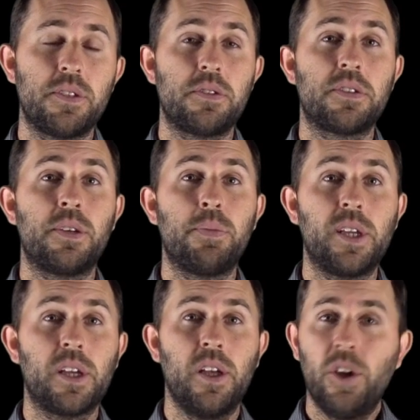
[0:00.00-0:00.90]
This is
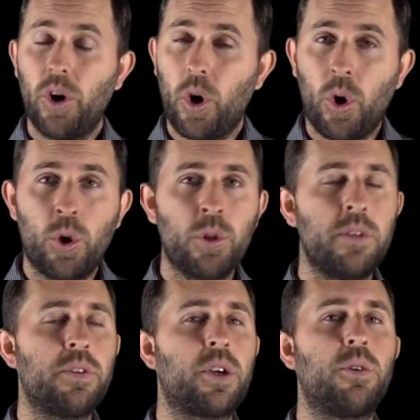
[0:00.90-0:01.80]
something all
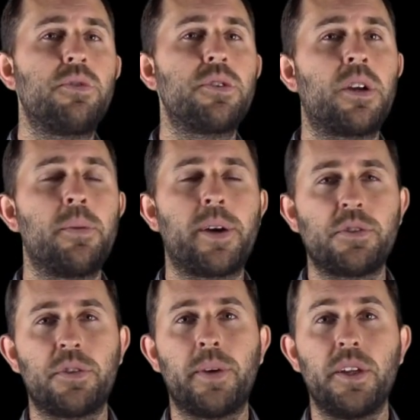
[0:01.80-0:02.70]
of the coaches in our
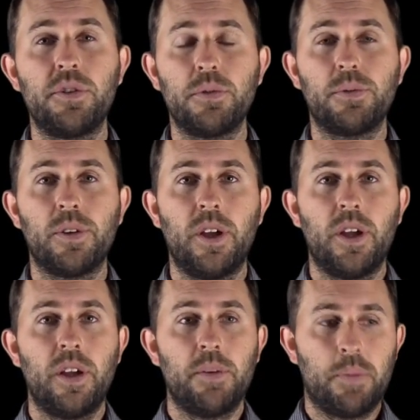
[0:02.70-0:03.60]
mastermind do
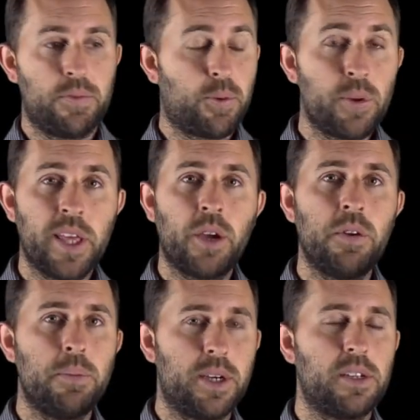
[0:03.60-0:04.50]
before they go
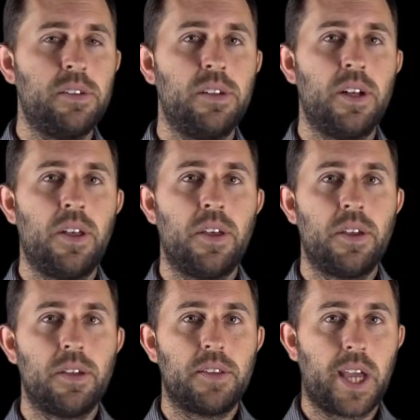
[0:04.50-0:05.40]
to bed.
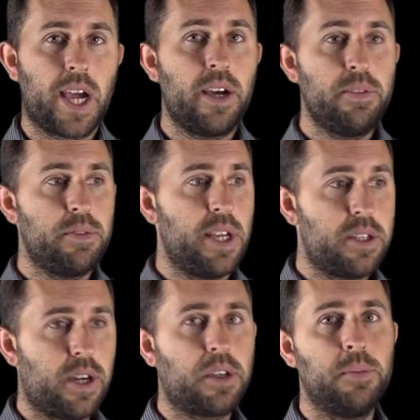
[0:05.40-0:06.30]
They have a
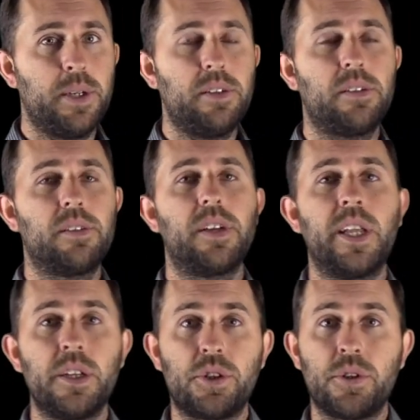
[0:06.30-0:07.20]
document and
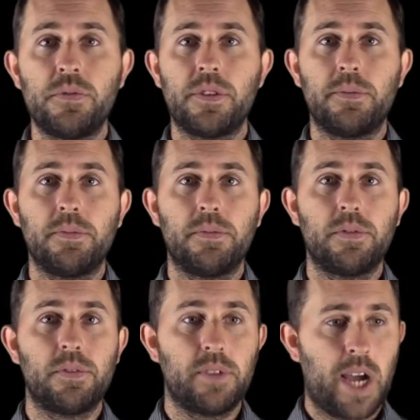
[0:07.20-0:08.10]
it shows them
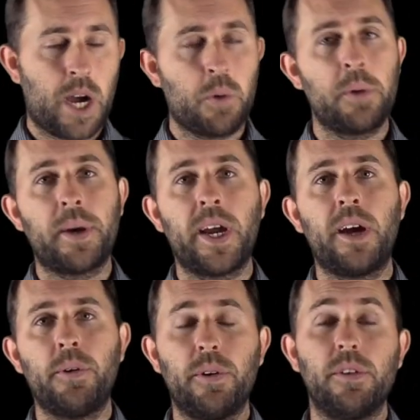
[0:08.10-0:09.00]
hour by
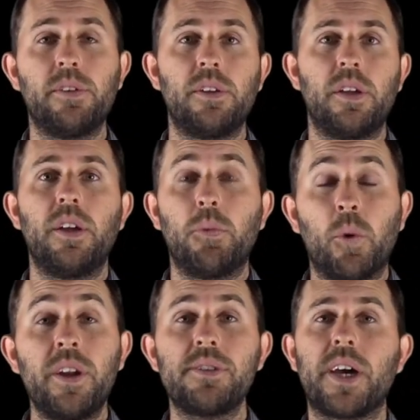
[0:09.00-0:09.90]
hour
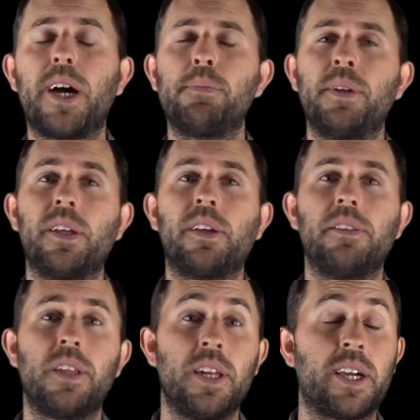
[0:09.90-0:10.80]
what is happening
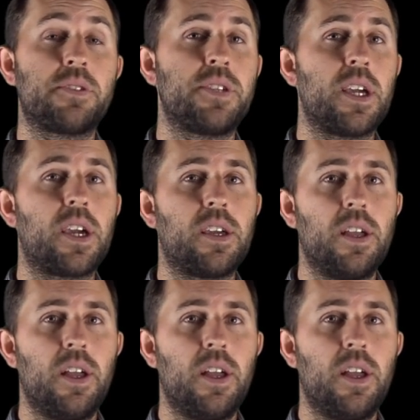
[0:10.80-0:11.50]
the next day.